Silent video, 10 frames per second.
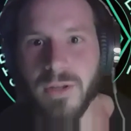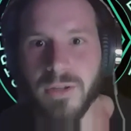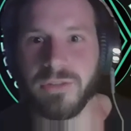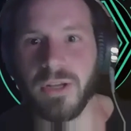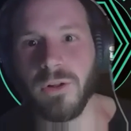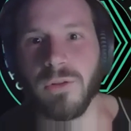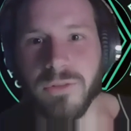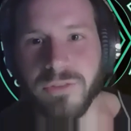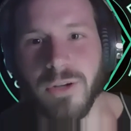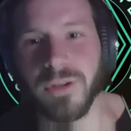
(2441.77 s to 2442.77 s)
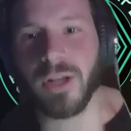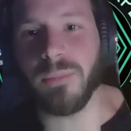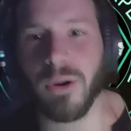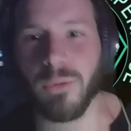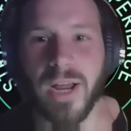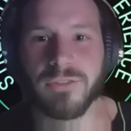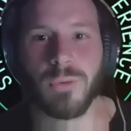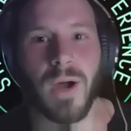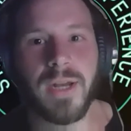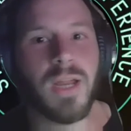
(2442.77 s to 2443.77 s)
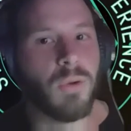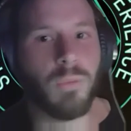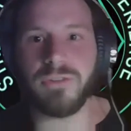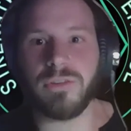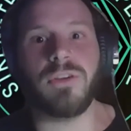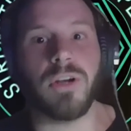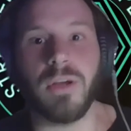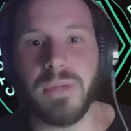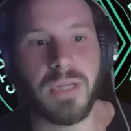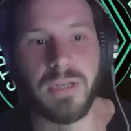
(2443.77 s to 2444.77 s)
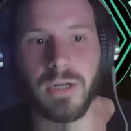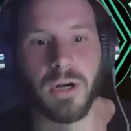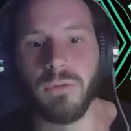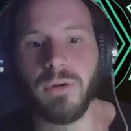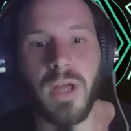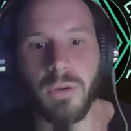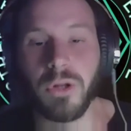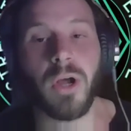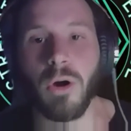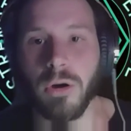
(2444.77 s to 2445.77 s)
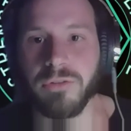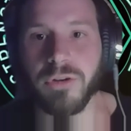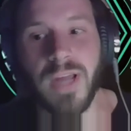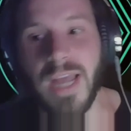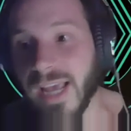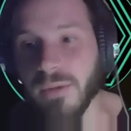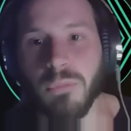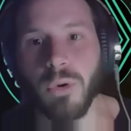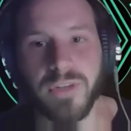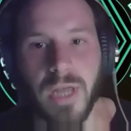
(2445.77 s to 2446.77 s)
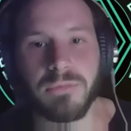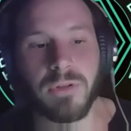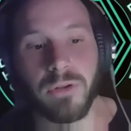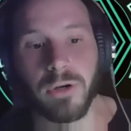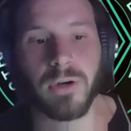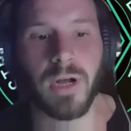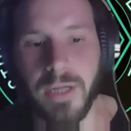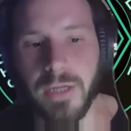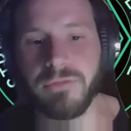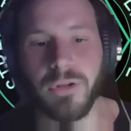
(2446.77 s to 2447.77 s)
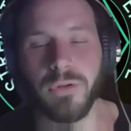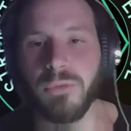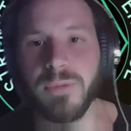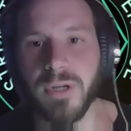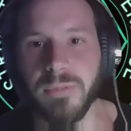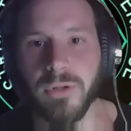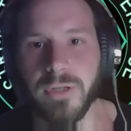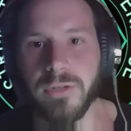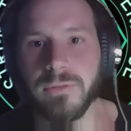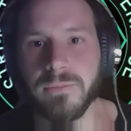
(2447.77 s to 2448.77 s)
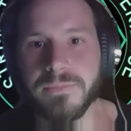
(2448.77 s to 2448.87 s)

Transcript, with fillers: single single kettlebell rack squat, which is going to be, you know, really hard for you to add more depth to their uh, infield and movement abilities.